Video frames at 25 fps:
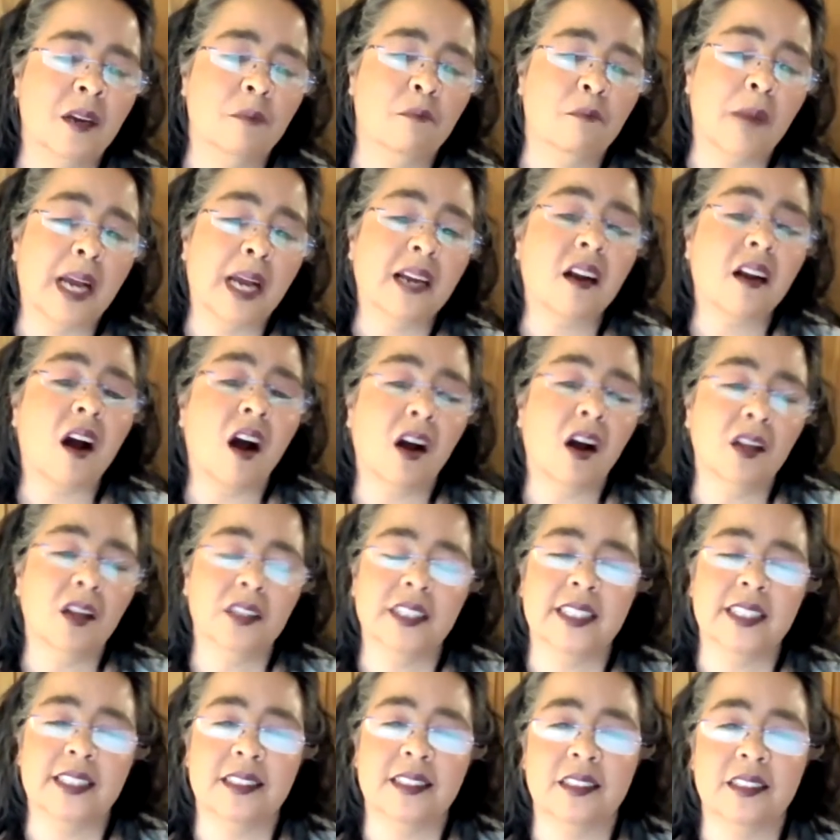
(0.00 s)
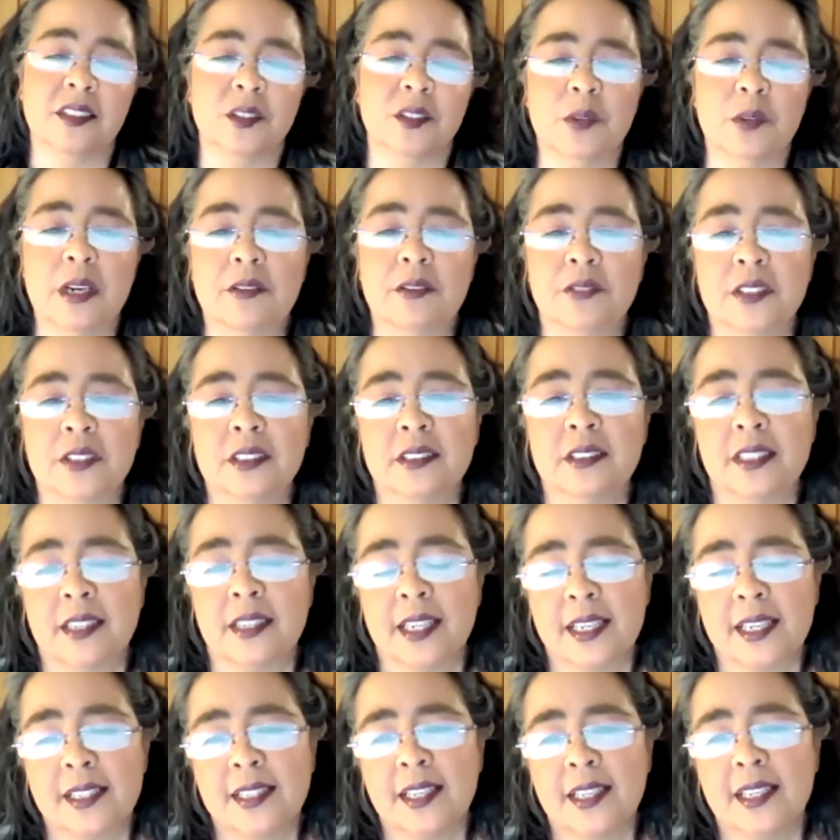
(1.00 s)
My colleague, the Reverend
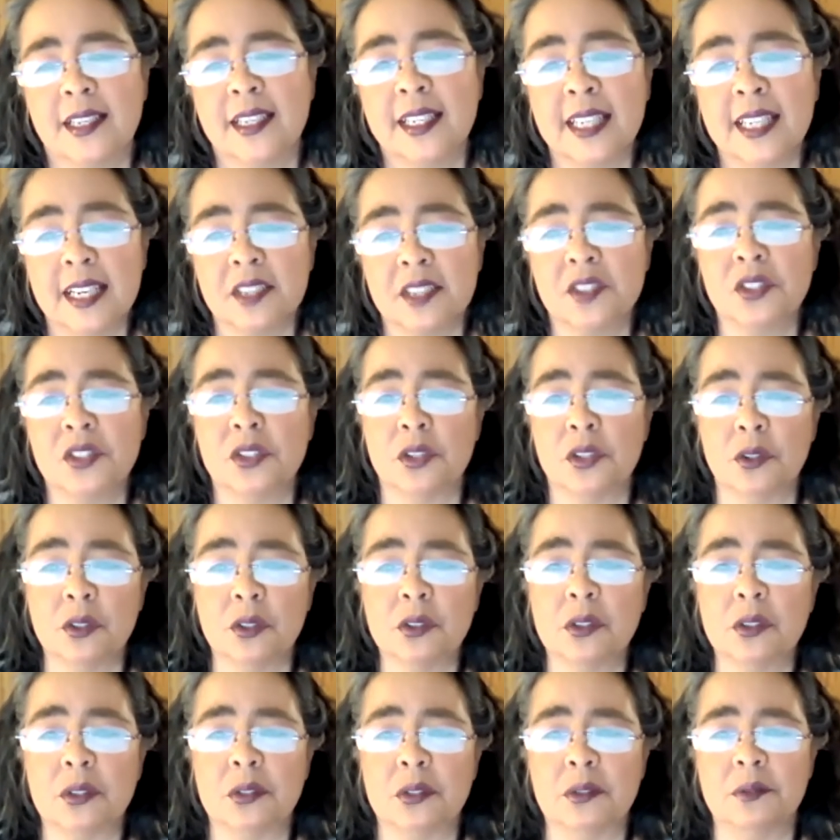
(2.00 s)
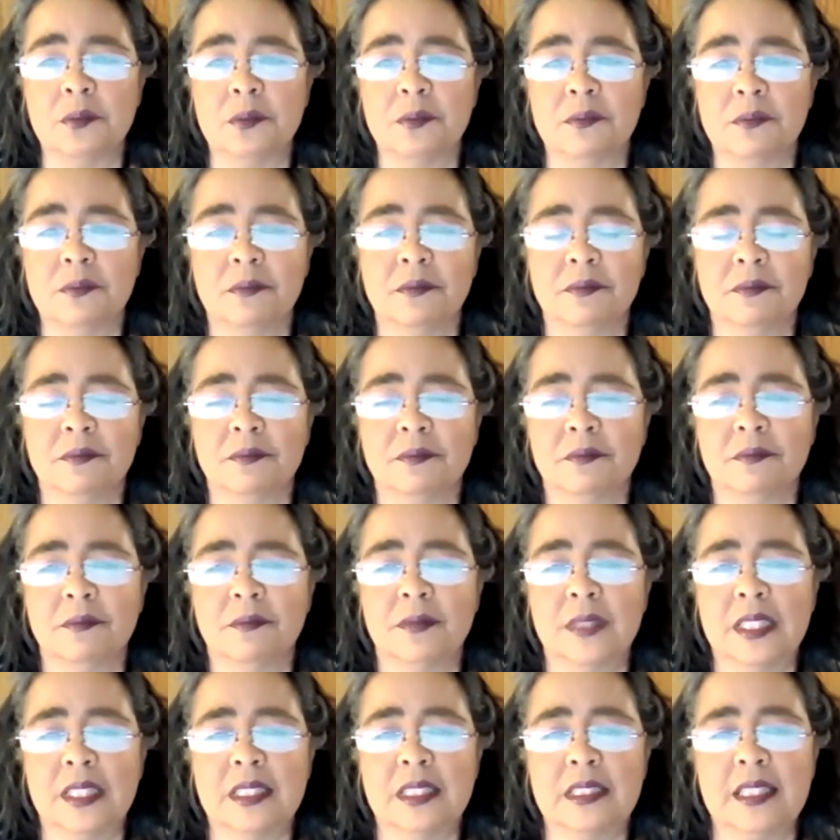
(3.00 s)
Teresa Ines Soto,
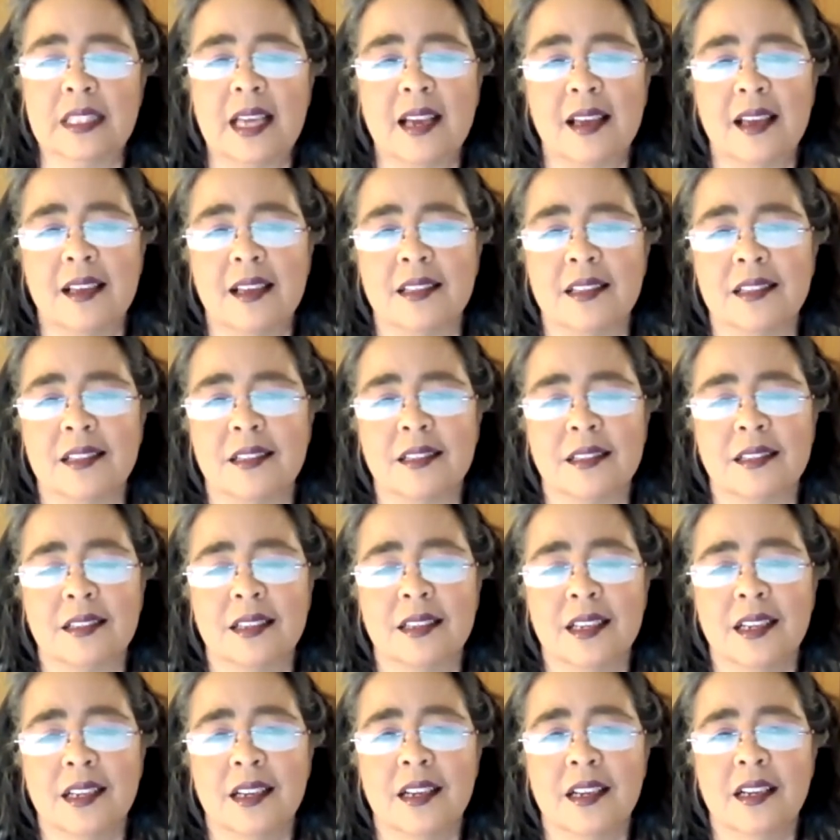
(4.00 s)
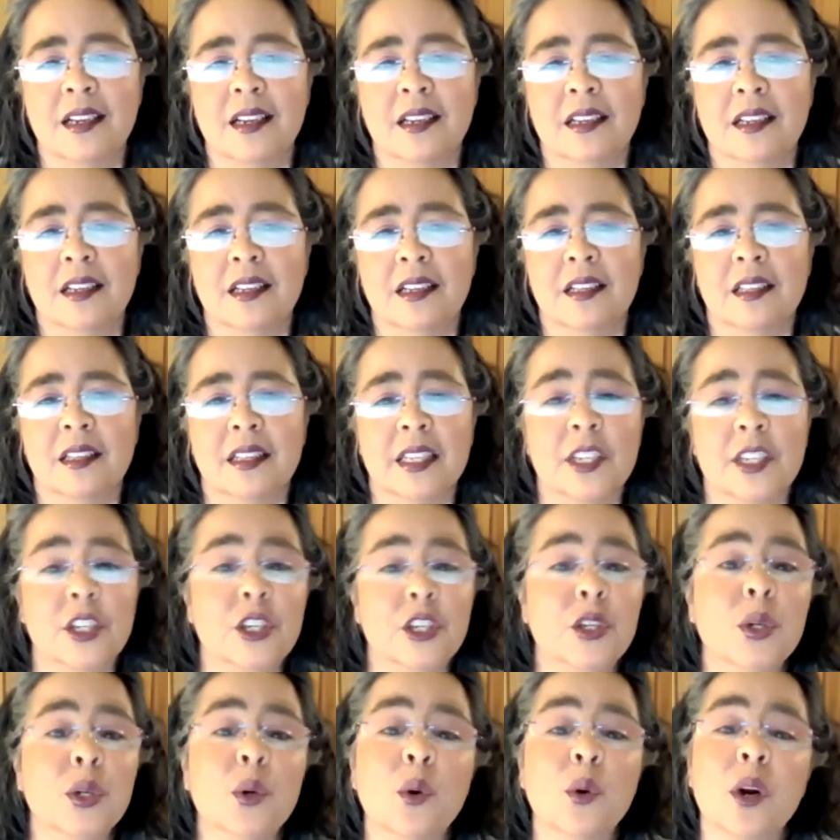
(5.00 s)
says that
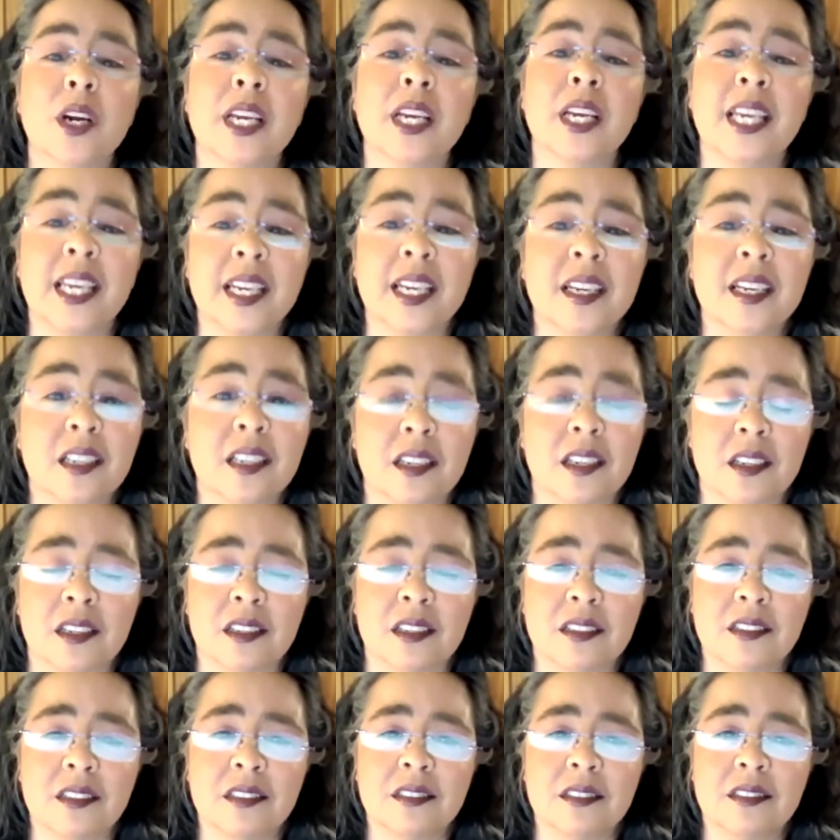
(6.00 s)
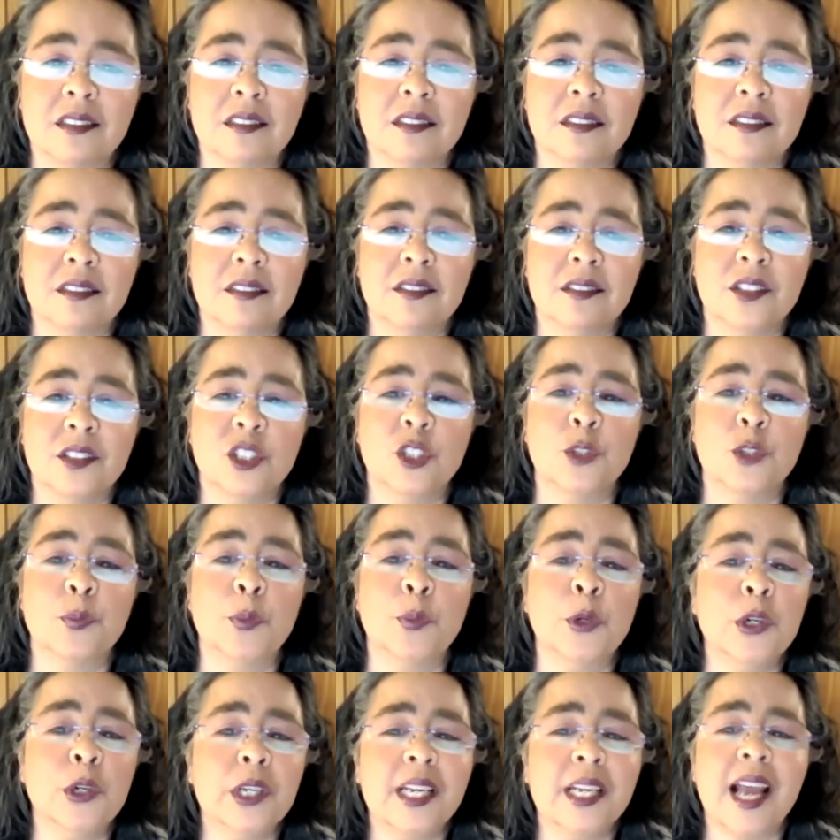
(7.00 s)
you are here to
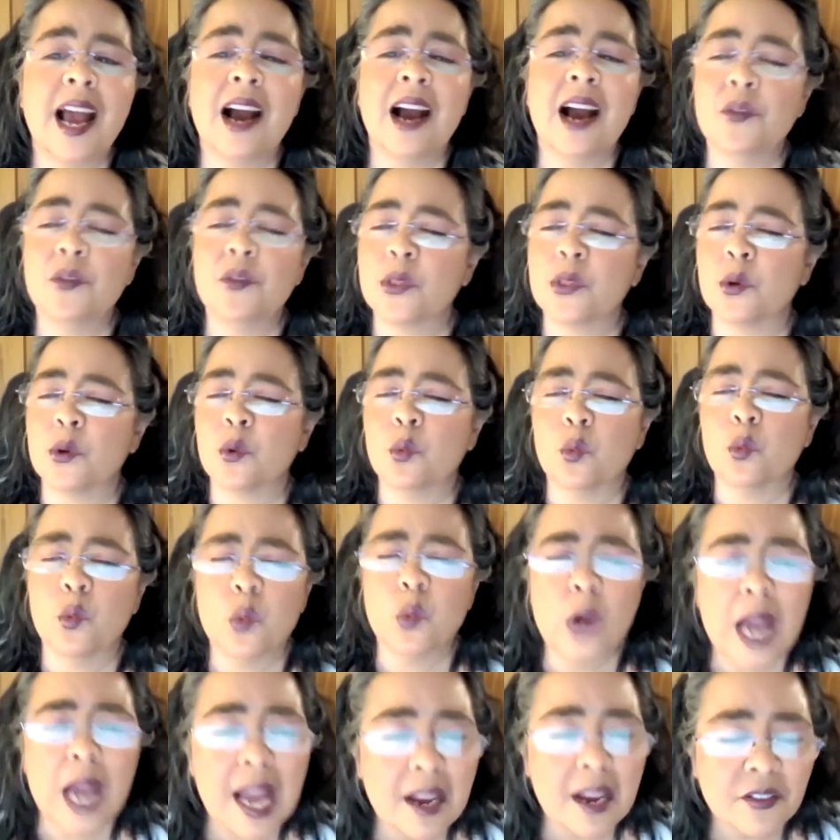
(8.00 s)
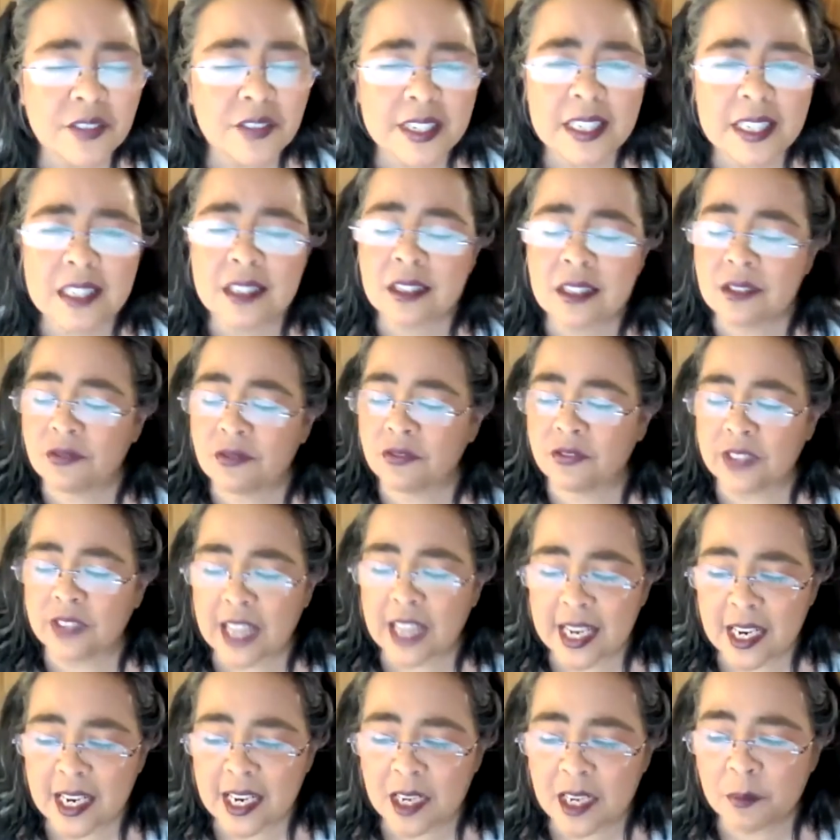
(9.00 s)
put out the ravenous
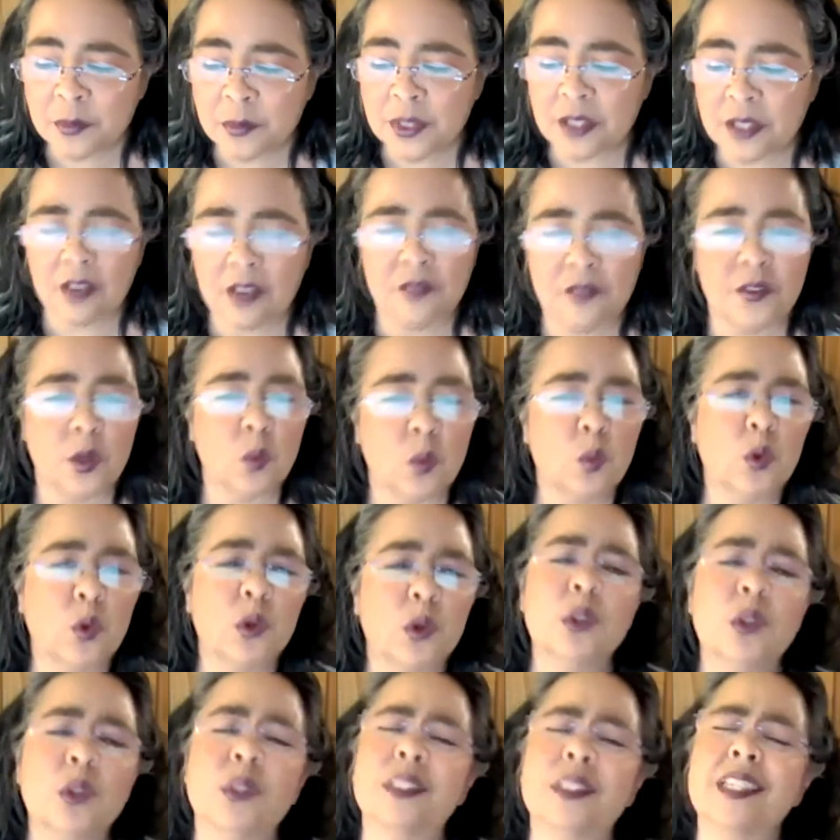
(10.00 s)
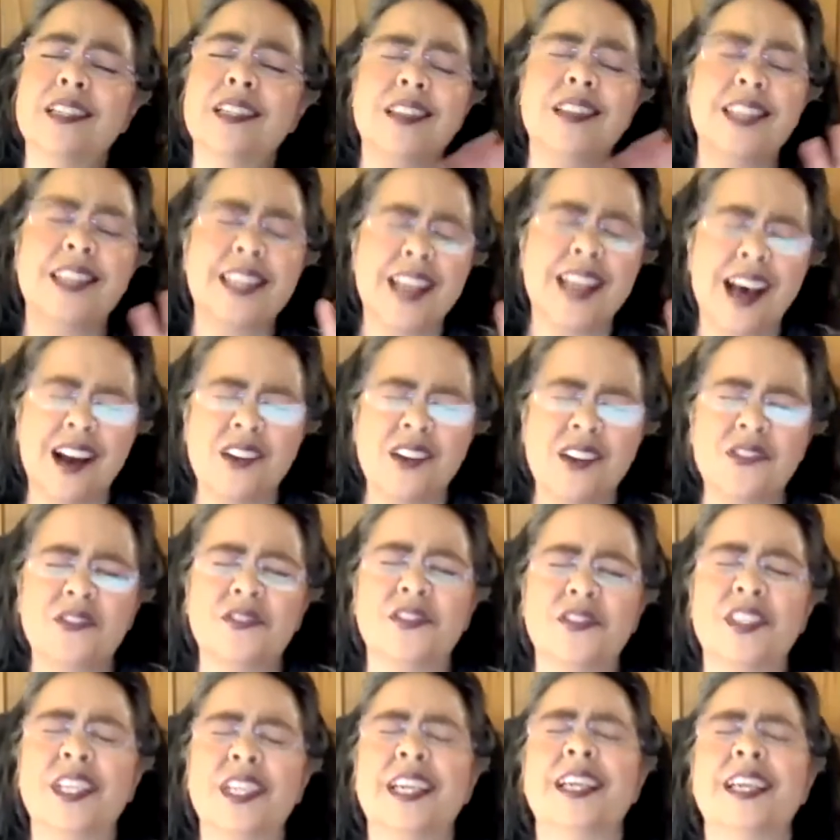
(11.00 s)
flames of the world. Enough
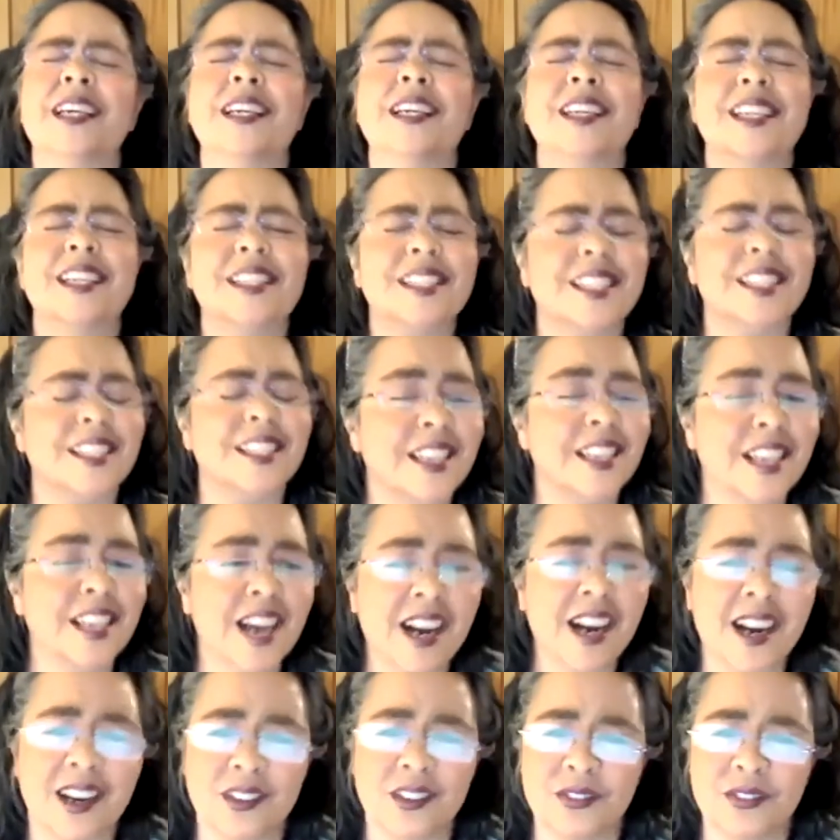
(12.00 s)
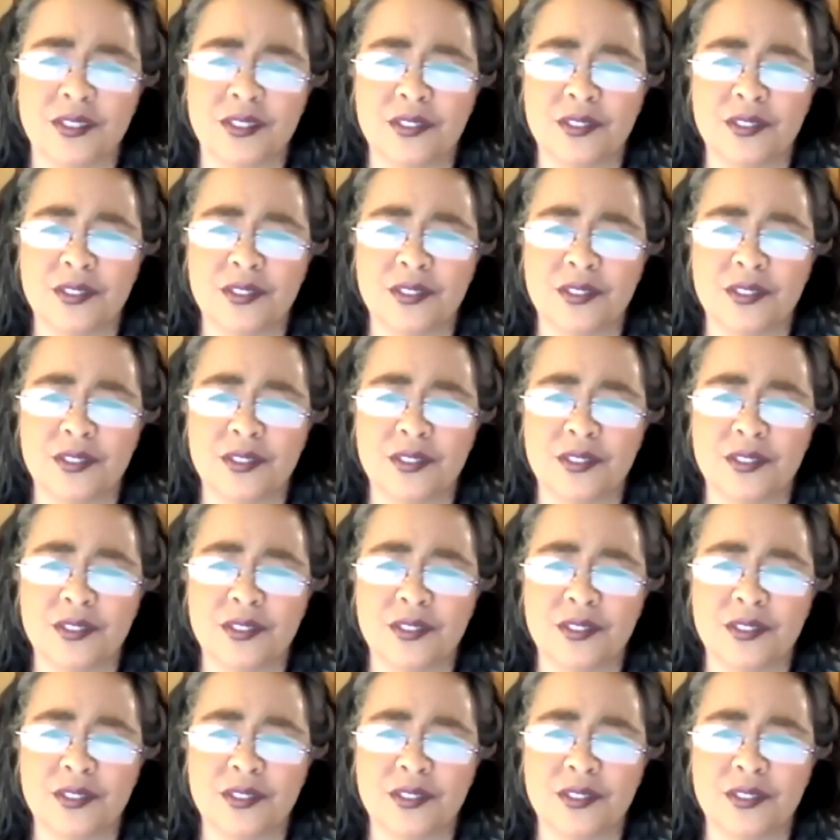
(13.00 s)
is enough.